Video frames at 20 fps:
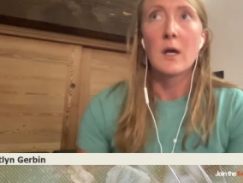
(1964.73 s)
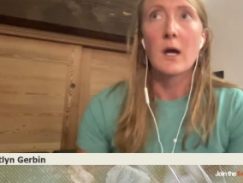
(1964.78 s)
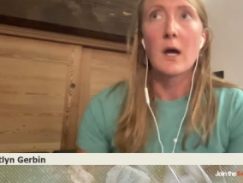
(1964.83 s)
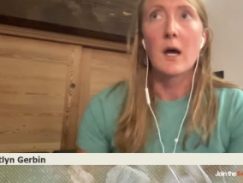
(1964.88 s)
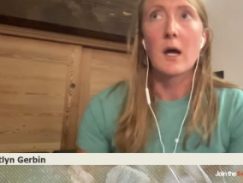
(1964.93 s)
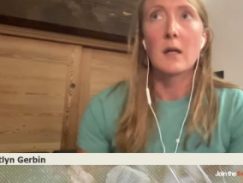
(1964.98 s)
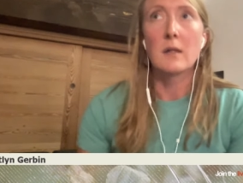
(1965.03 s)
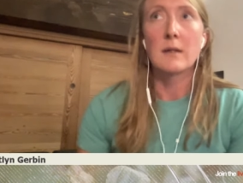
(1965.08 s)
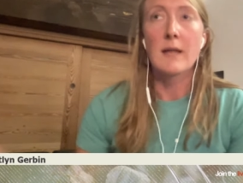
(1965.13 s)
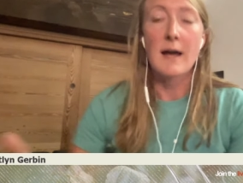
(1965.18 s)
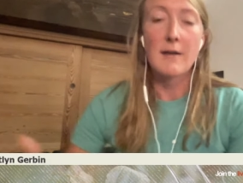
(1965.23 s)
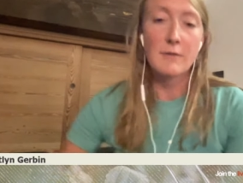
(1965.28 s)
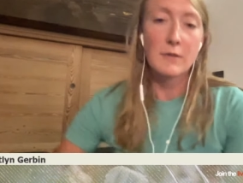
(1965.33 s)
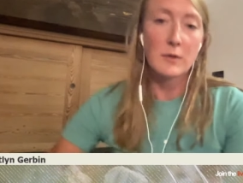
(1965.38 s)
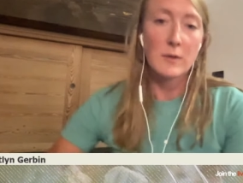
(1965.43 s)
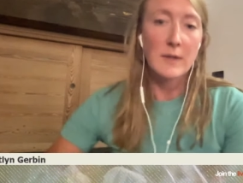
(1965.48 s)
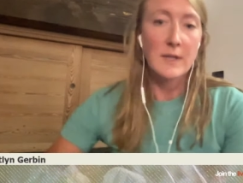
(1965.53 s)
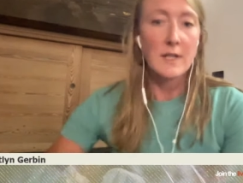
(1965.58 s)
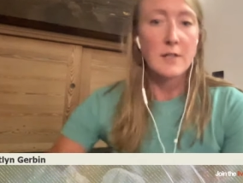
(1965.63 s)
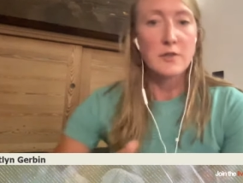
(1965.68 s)
La
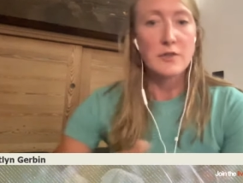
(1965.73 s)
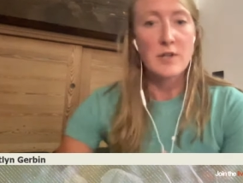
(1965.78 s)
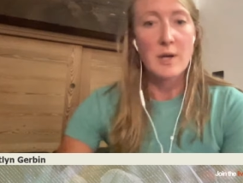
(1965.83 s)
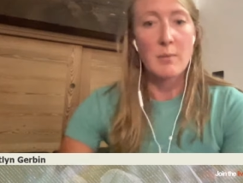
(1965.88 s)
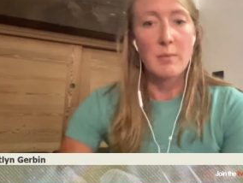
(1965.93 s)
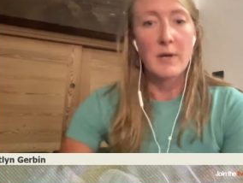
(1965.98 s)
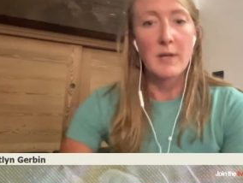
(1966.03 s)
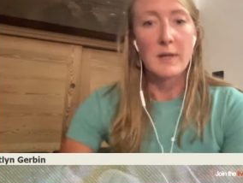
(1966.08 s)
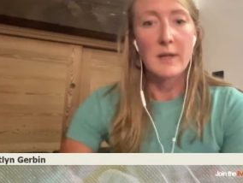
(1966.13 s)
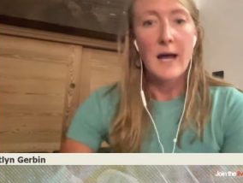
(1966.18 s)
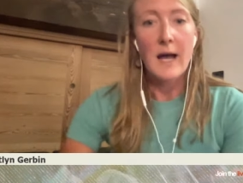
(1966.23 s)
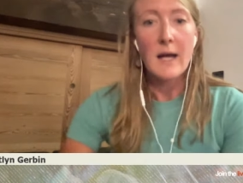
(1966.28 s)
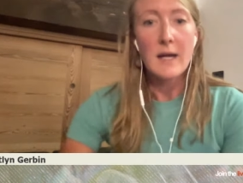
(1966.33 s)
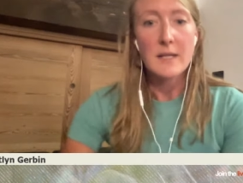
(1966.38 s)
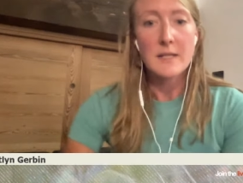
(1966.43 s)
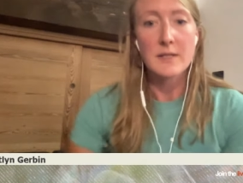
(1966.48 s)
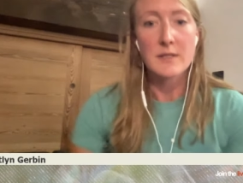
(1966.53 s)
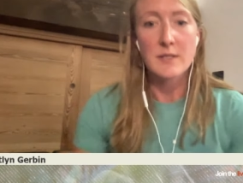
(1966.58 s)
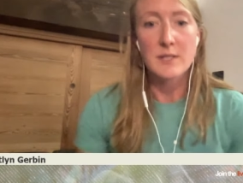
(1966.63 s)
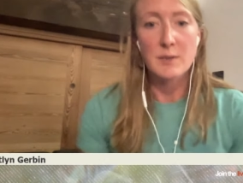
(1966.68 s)
Folie and Champé-Lac.
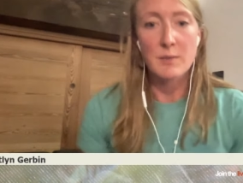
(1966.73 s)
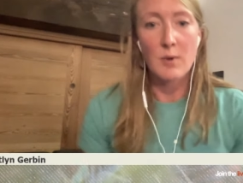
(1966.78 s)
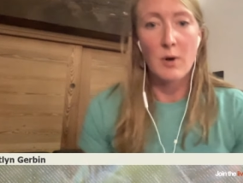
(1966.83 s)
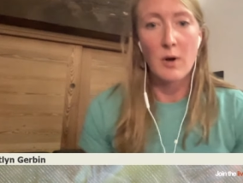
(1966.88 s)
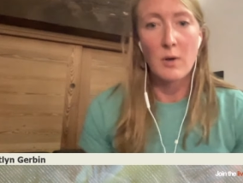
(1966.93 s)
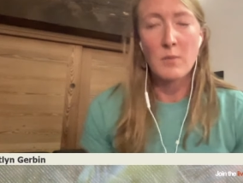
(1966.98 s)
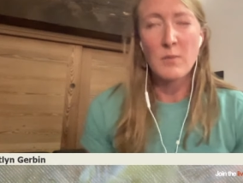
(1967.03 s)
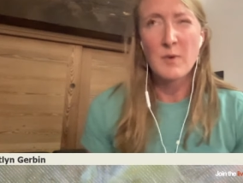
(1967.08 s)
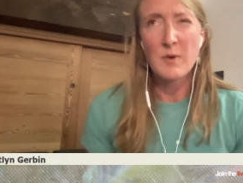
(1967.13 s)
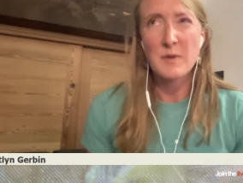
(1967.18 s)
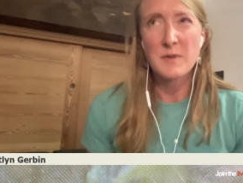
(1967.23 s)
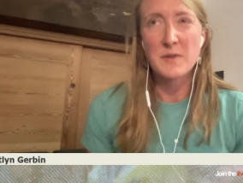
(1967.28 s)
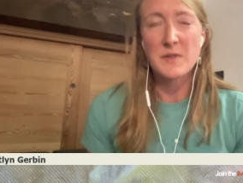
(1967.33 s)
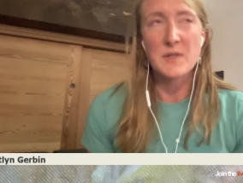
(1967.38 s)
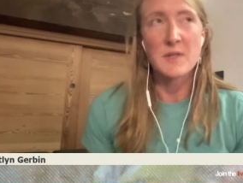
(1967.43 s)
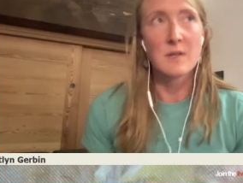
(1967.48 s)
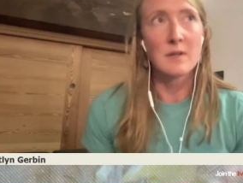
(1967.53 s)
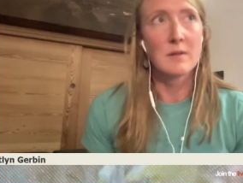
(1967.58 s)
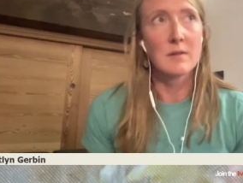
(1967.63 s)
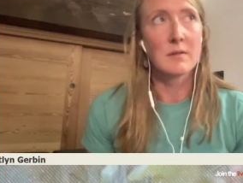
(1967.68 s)
So it's
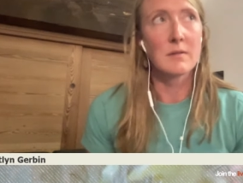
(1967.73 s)
almost,